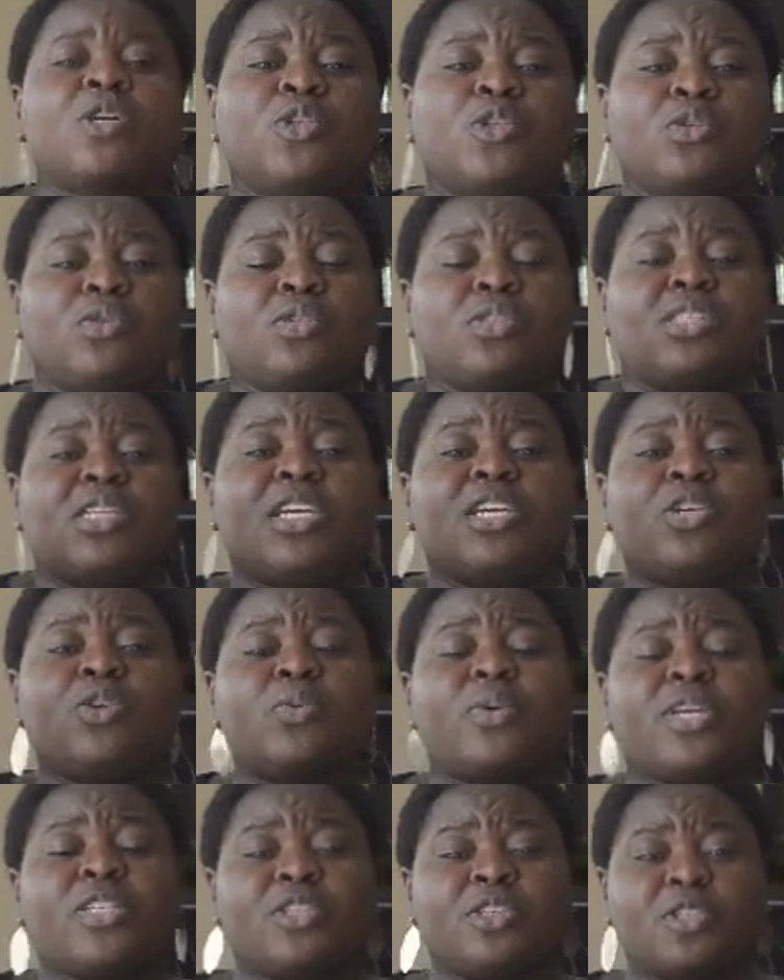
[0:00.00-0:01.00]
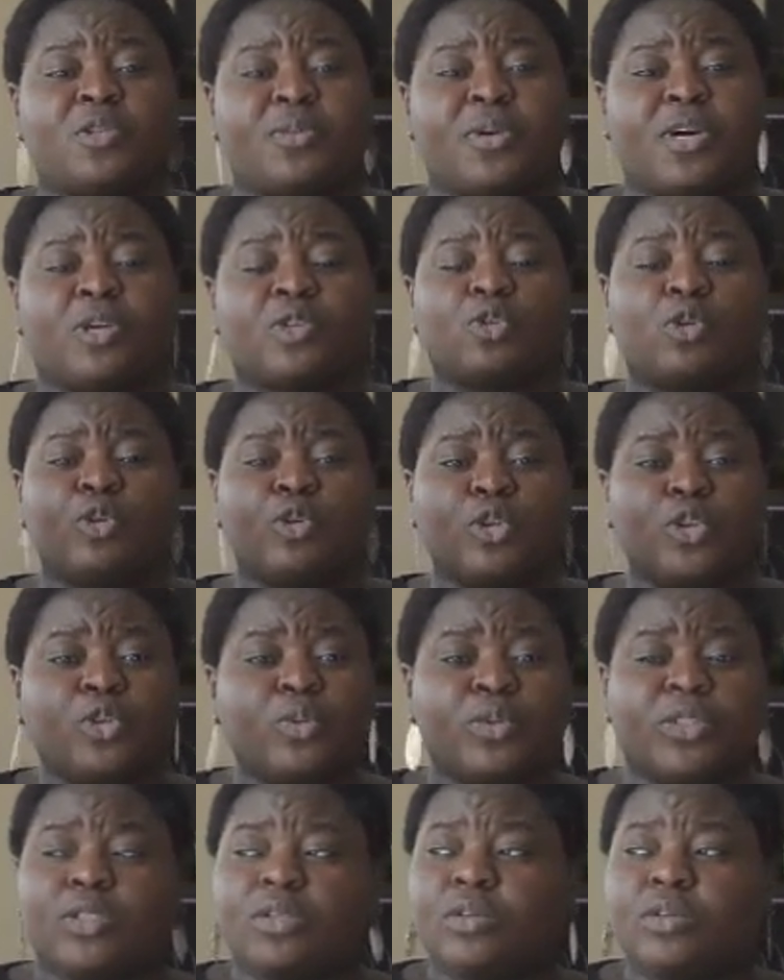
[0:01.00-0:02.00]
So say you and your spouse, or
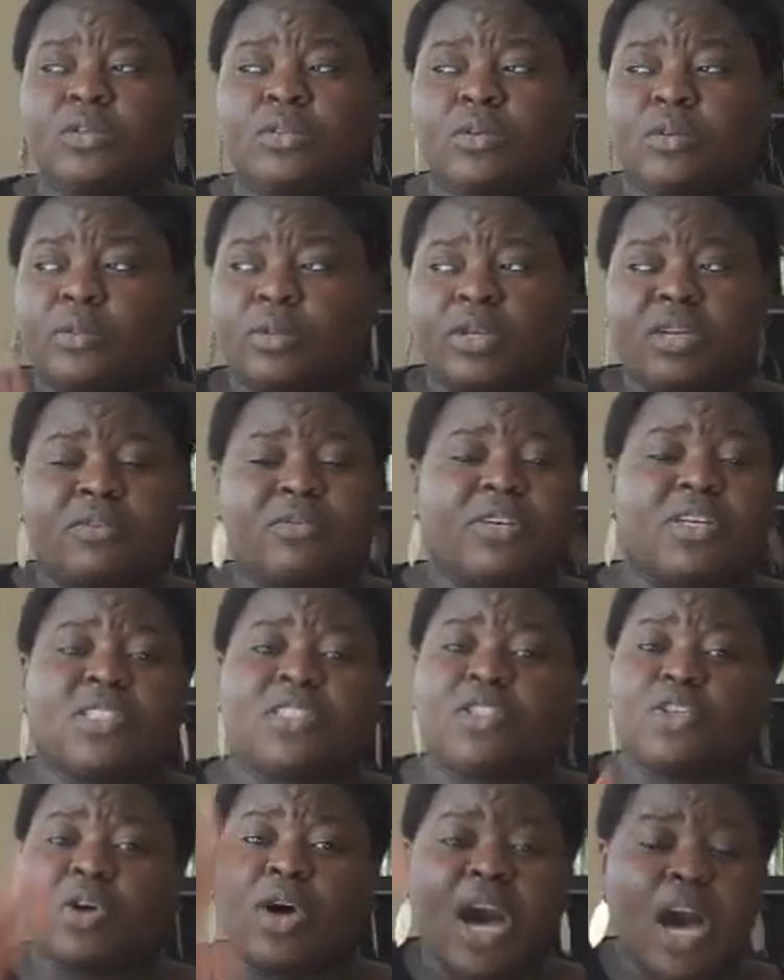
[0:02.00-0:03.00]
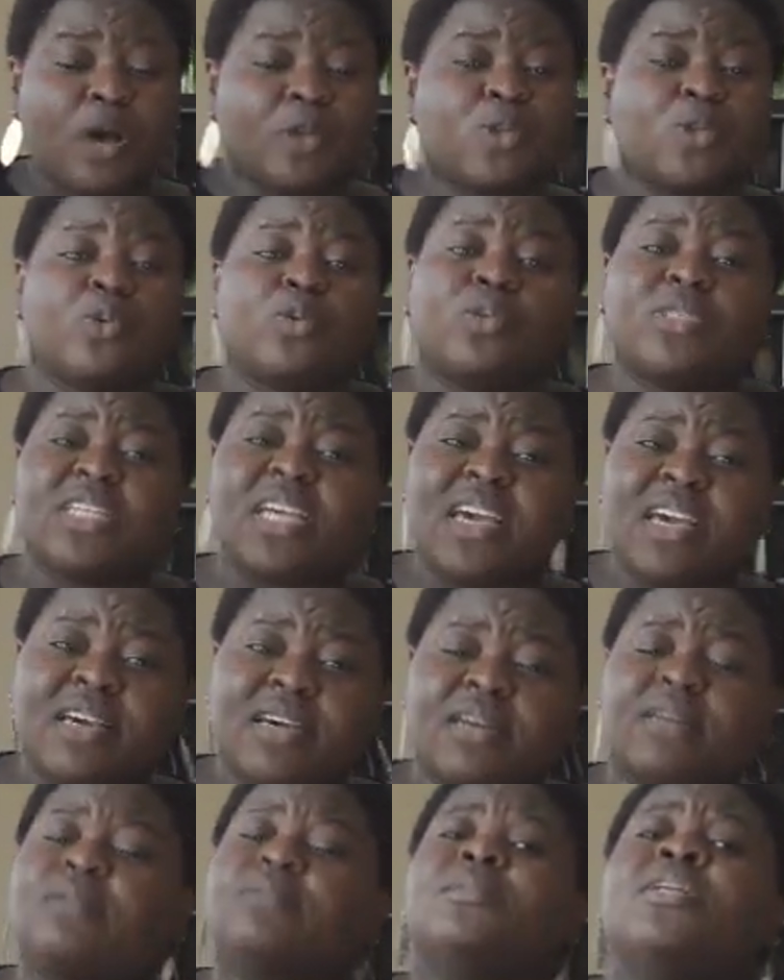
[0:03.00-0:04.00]
you alone, or whatever, your household
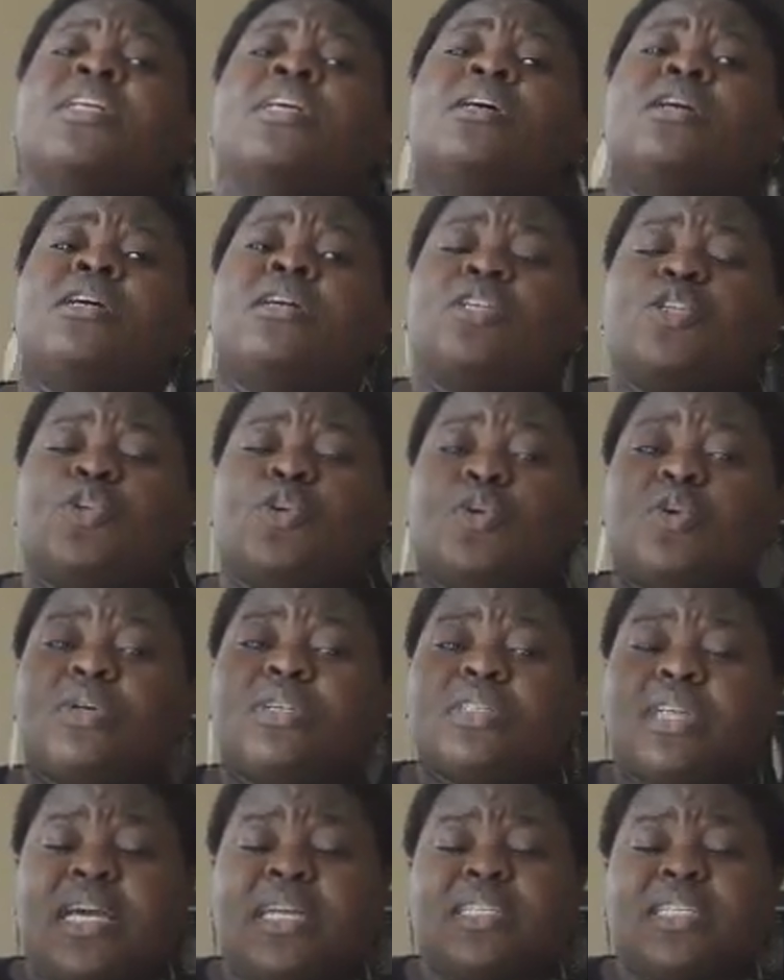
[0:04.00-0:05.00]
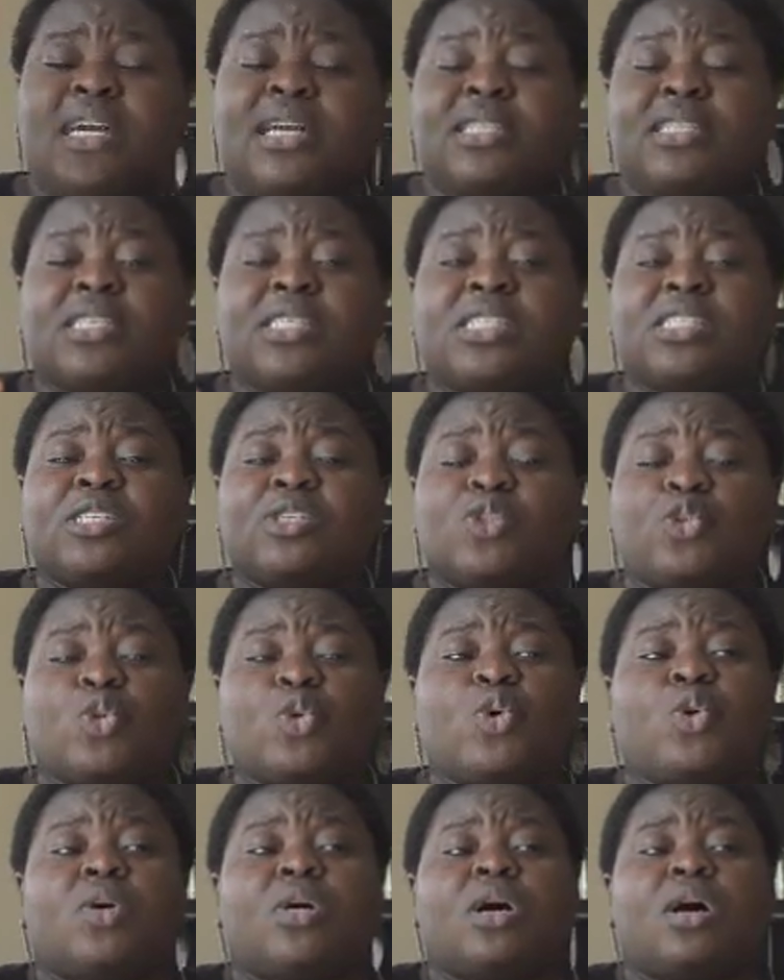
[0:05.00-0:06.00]
income, and this is
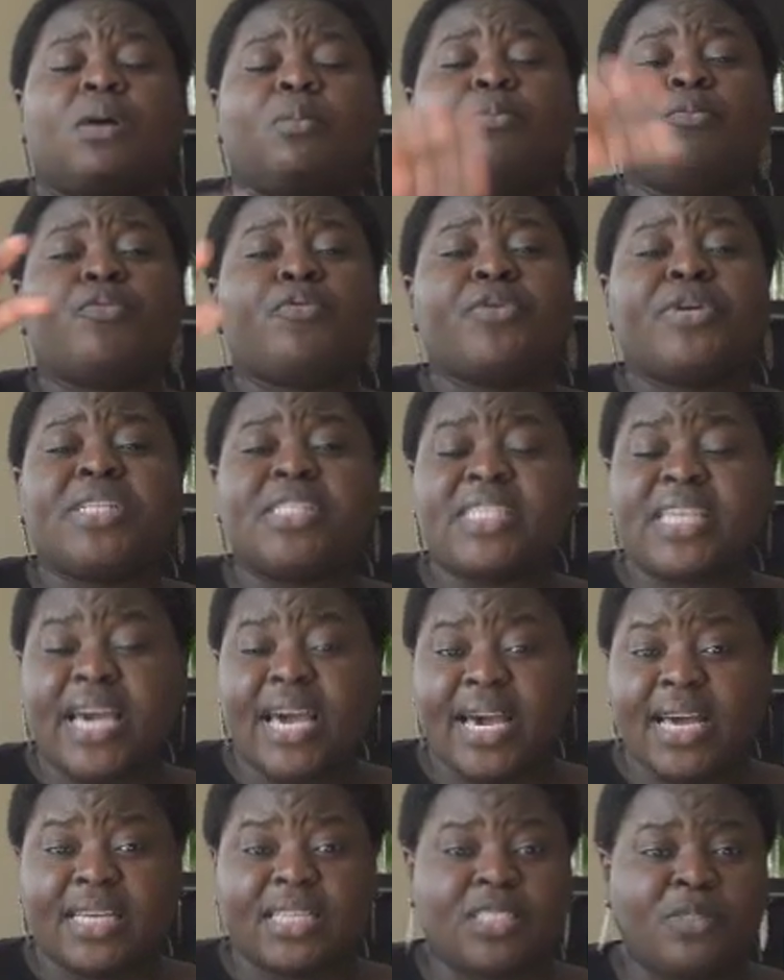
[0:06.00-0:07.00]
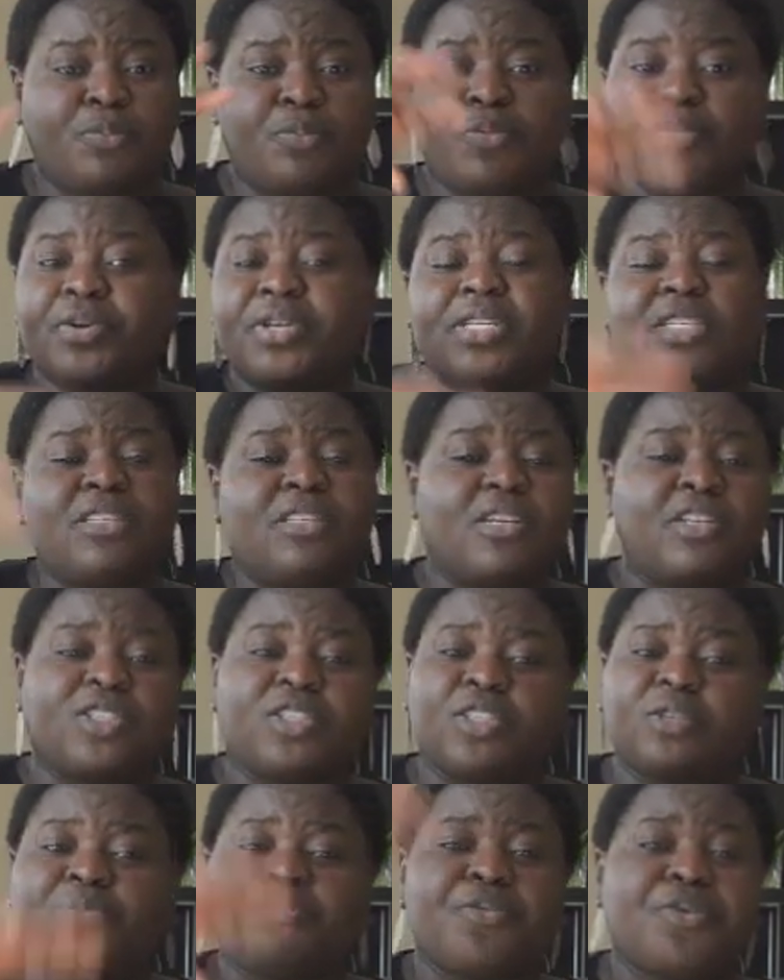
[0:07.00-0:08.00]
your pre-tax,
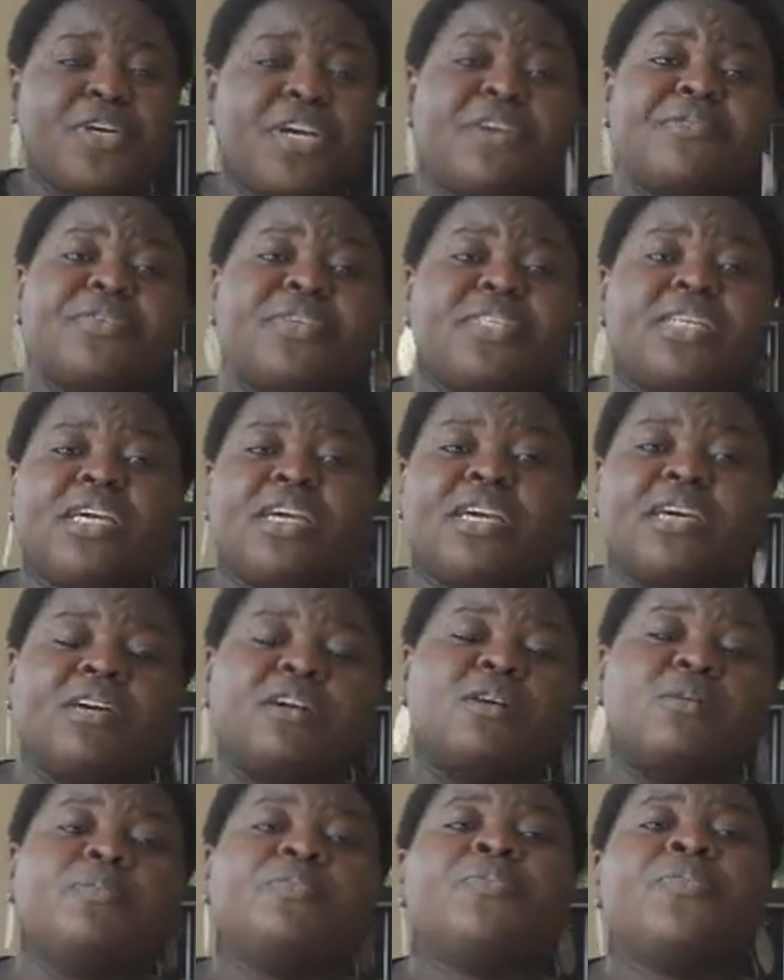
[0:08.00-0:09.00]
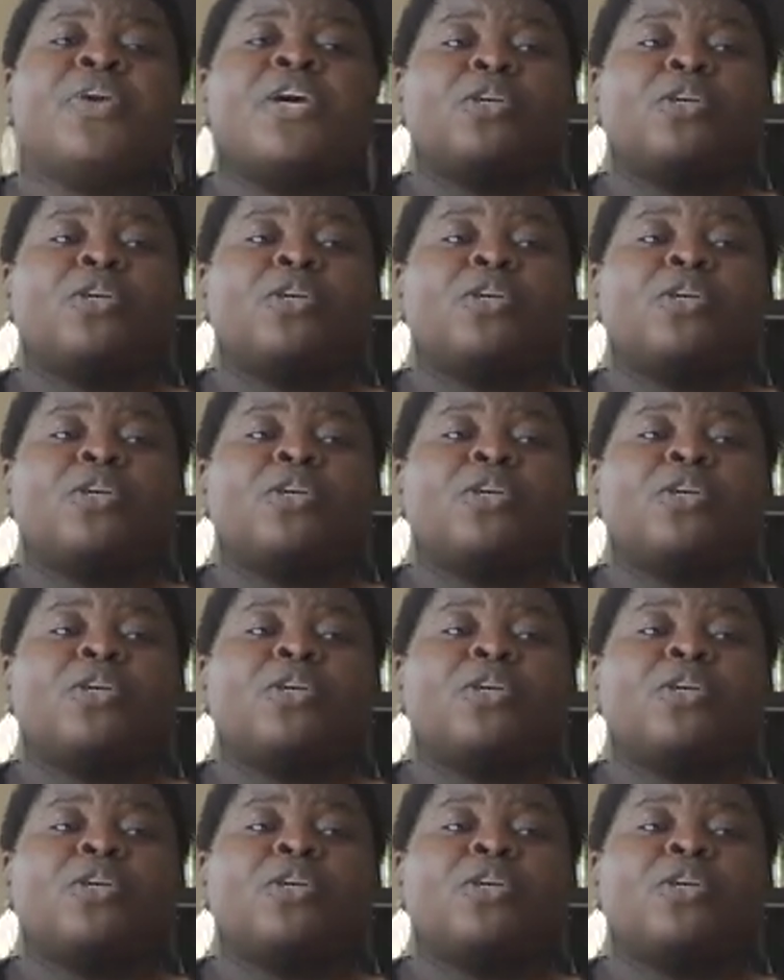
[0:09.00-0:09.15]
pre-deduction, pre-everything income.